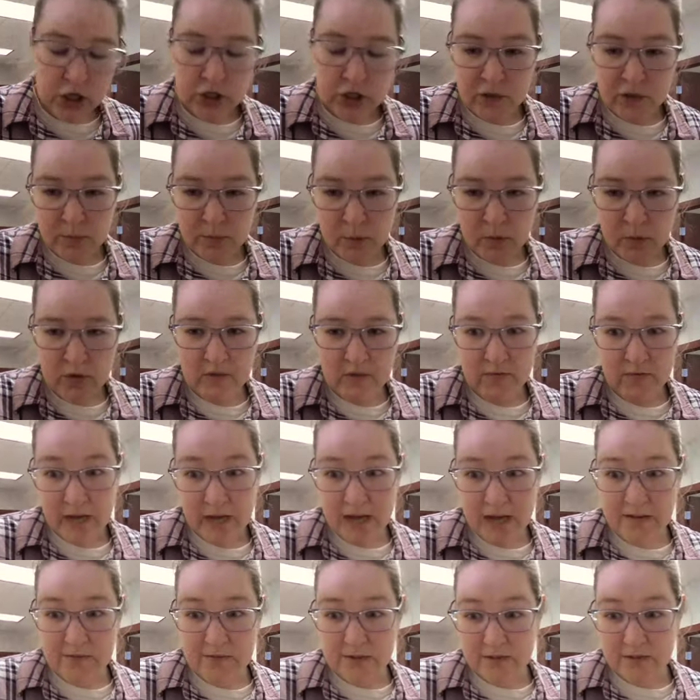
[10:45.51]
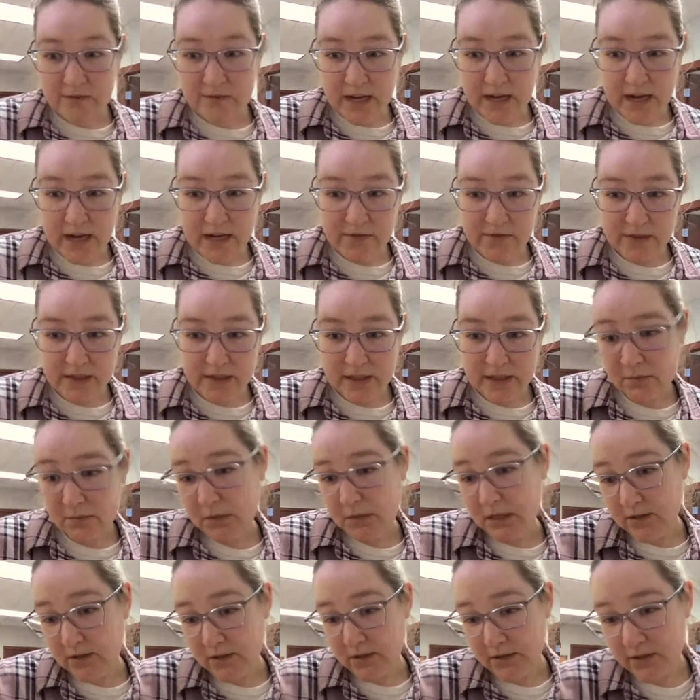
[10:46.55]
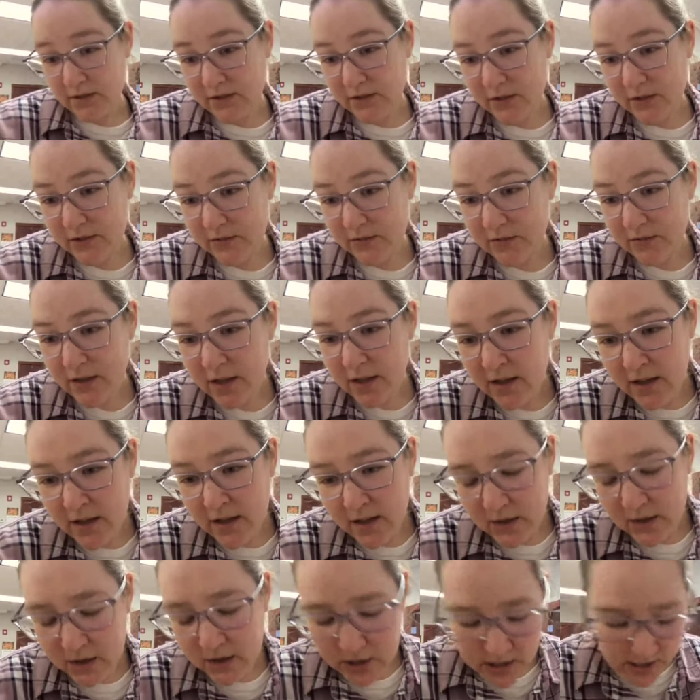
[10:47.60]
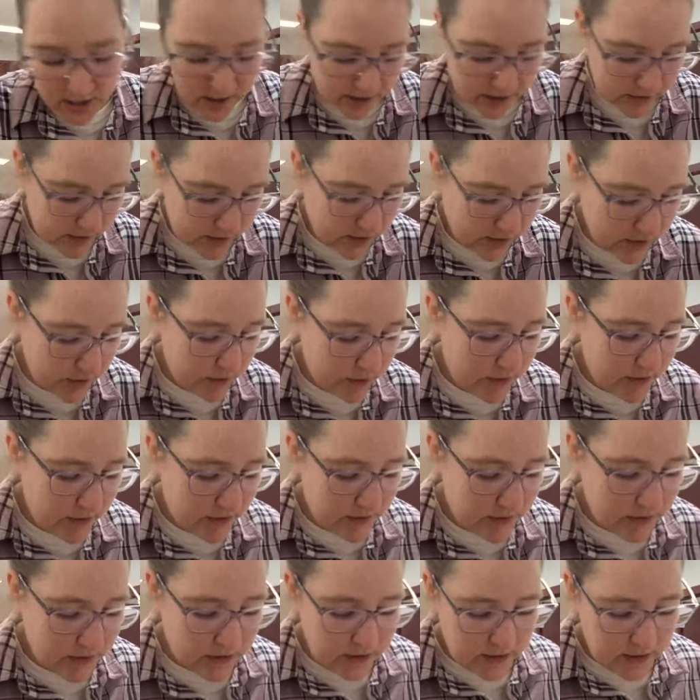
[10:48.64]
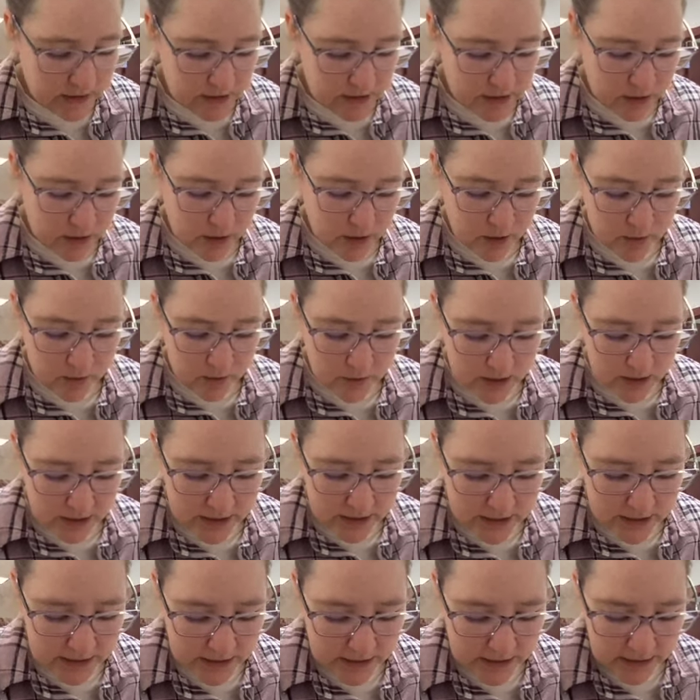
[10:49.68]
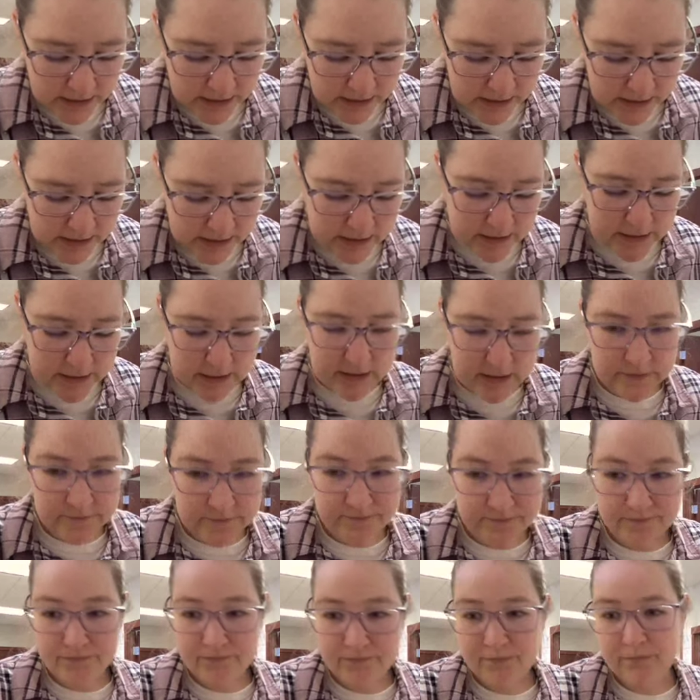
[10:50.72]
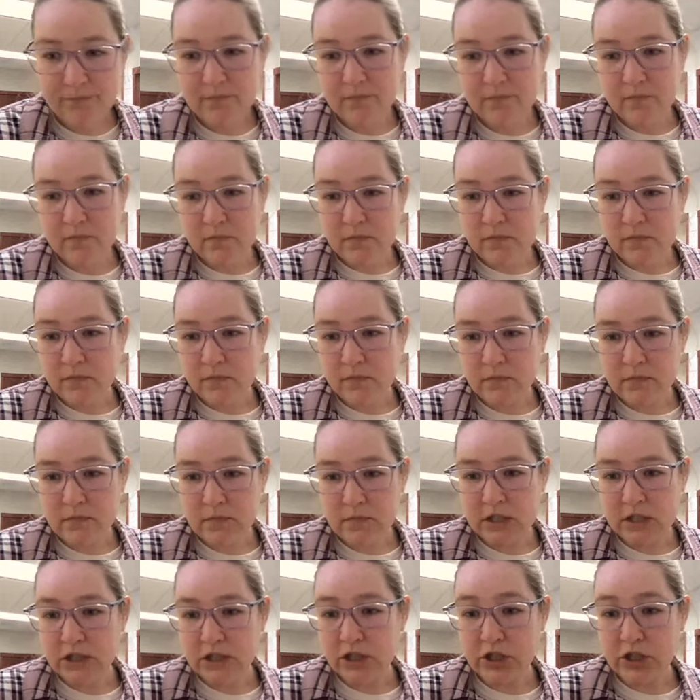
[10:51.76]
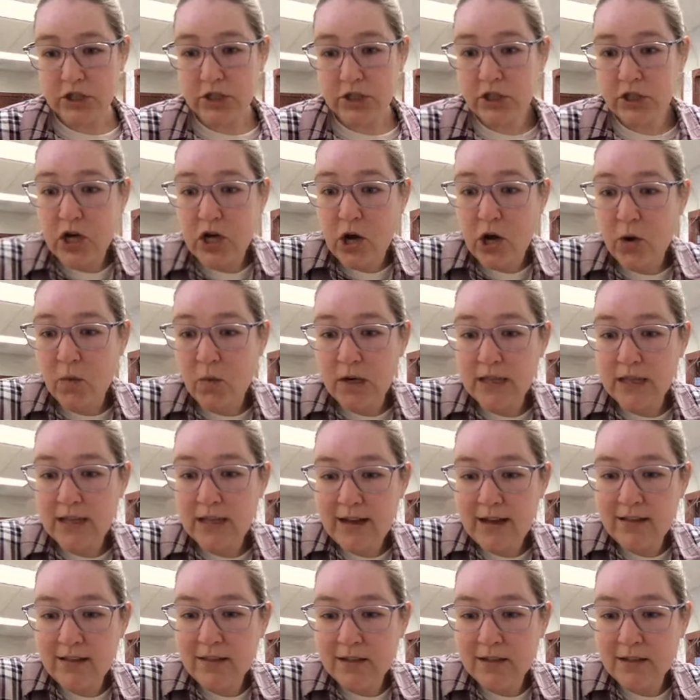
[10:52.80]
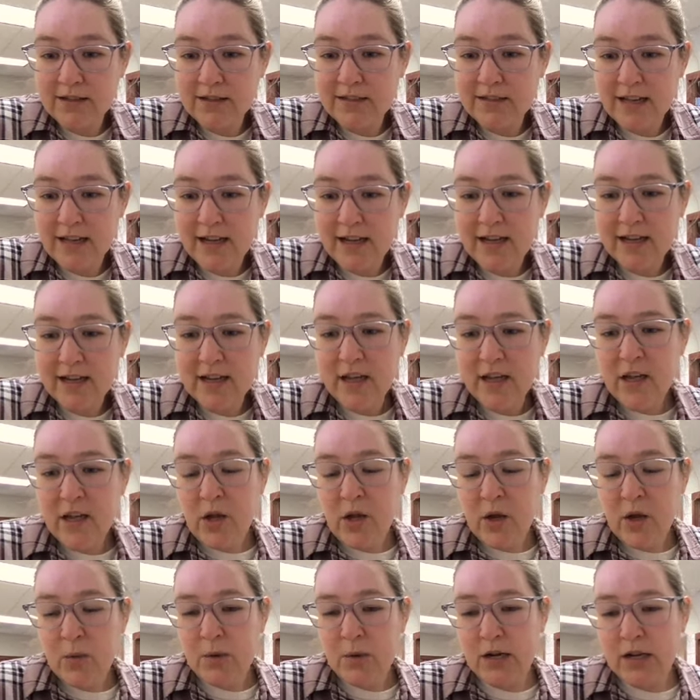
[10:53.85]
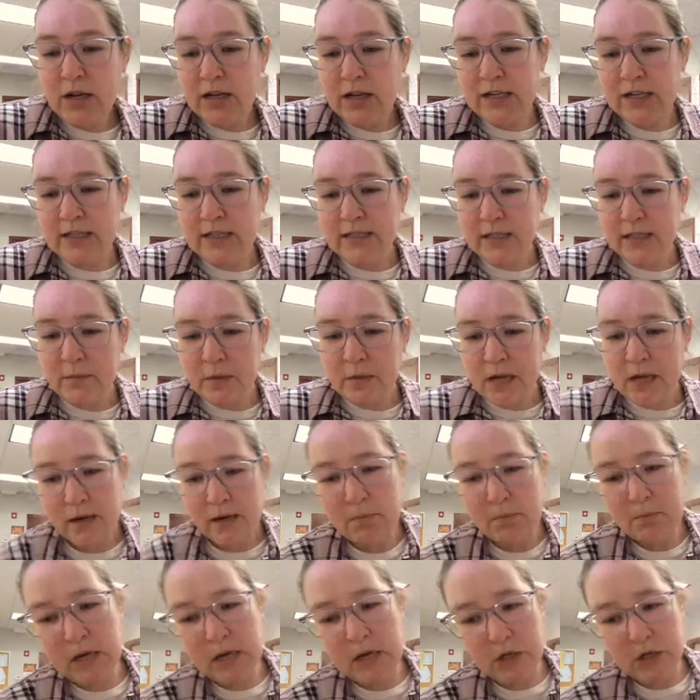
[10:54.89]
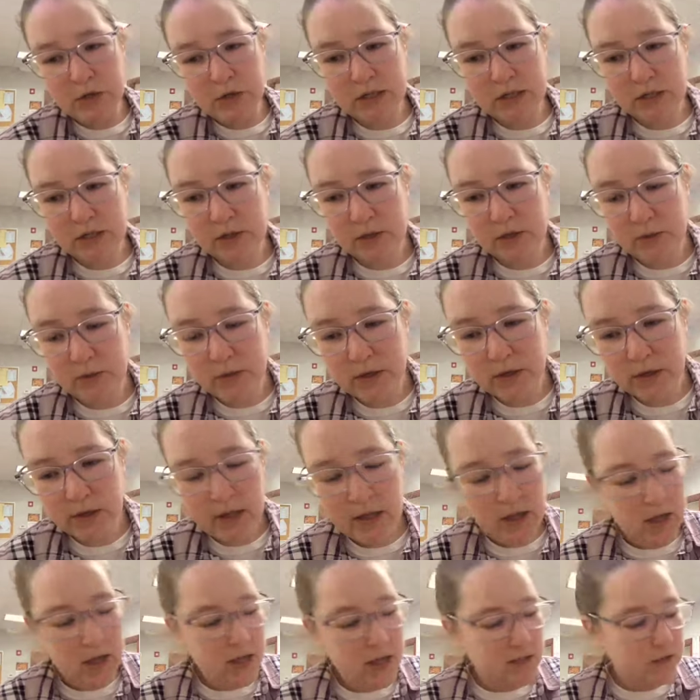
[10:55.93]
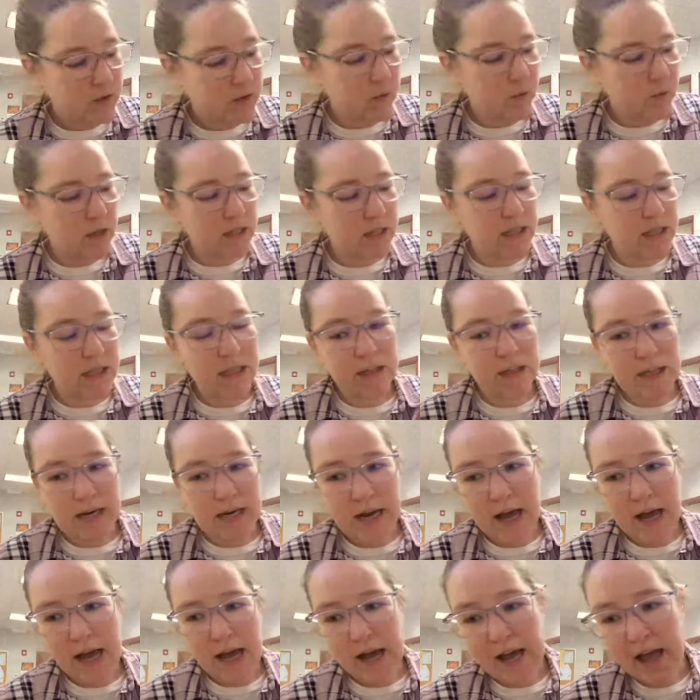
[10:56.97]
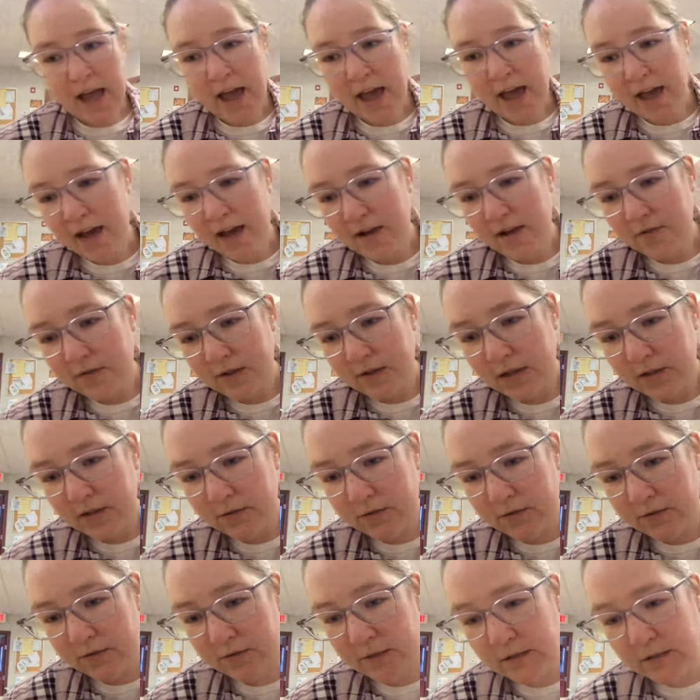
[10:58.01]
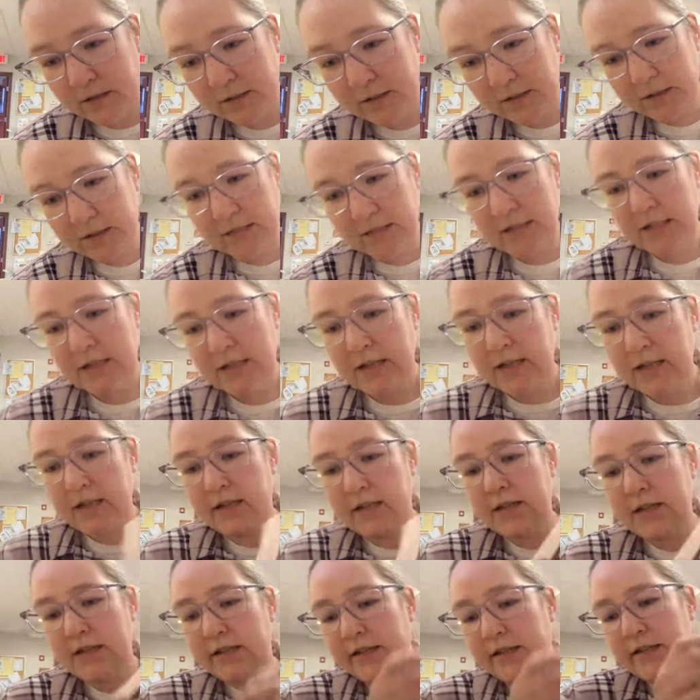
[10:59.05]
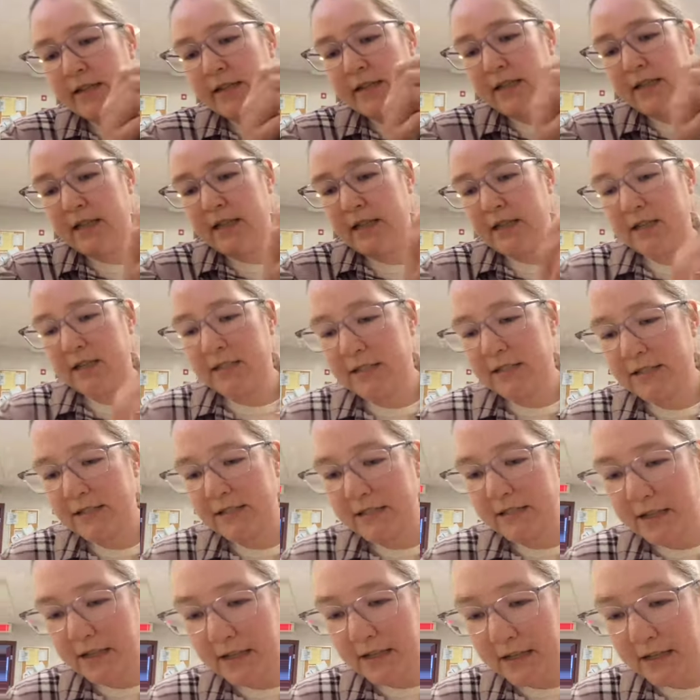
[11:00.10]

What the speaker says: 2.5 to 5 centimeters long. So either we're going to need to just know what that looks like, we're going to need some kind of measuring tool. So one thing that I have in the field is this